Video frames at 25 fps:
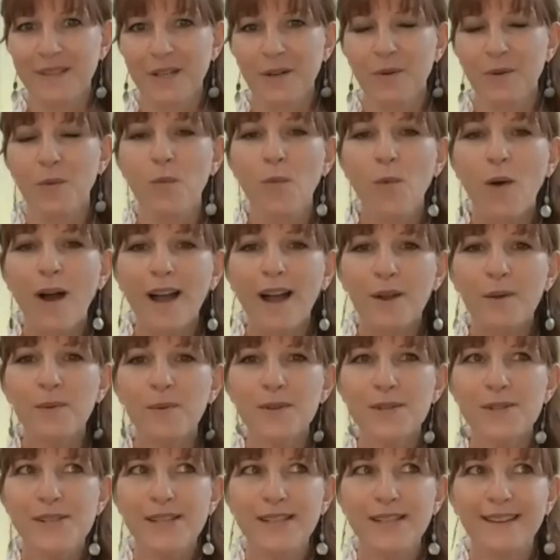Why
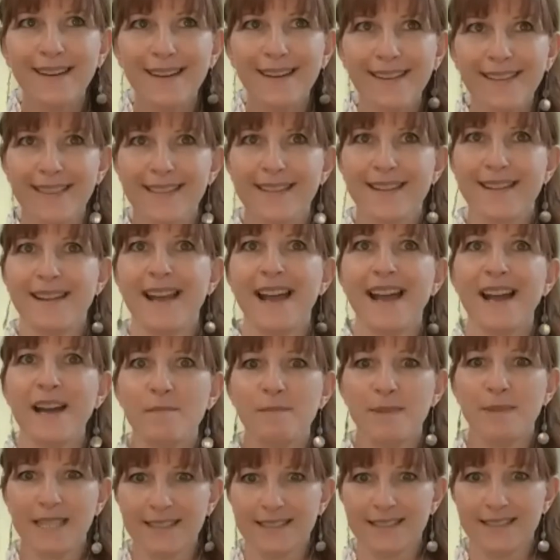was I in the
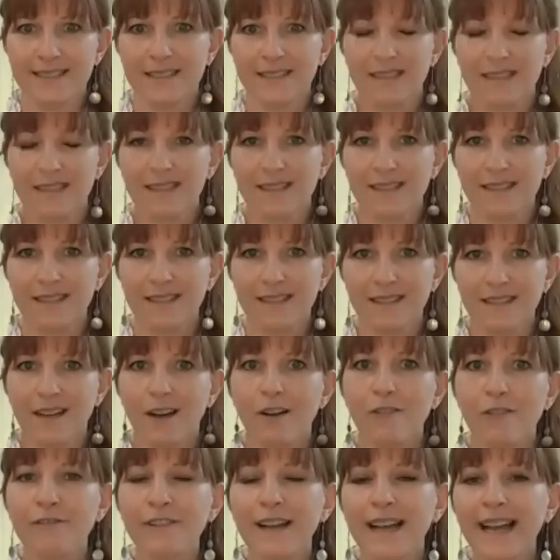habit
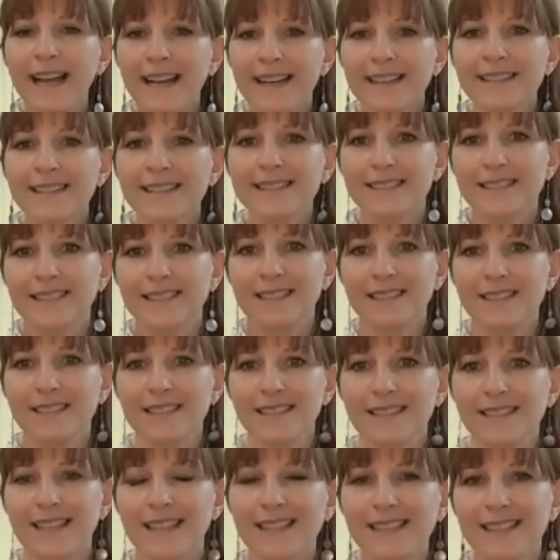of
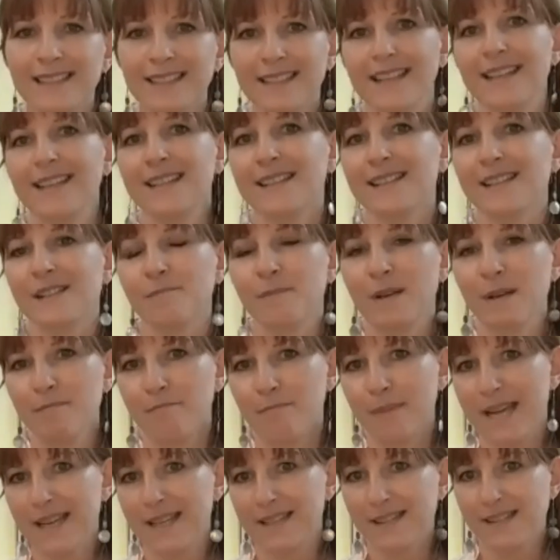acting against my
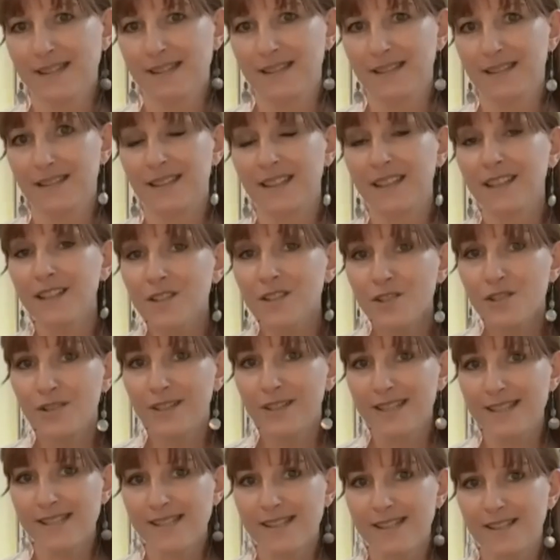best
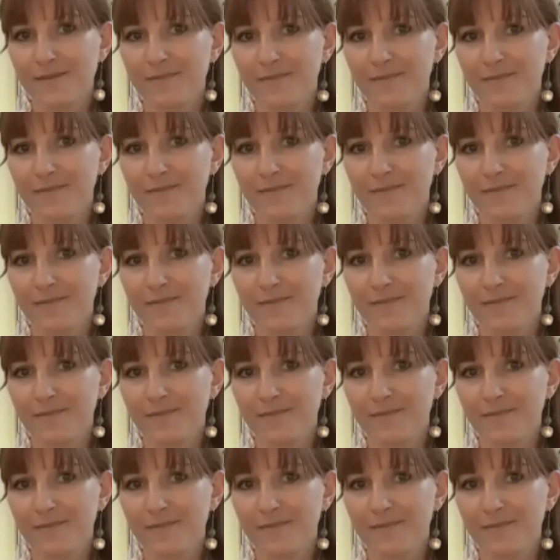interest?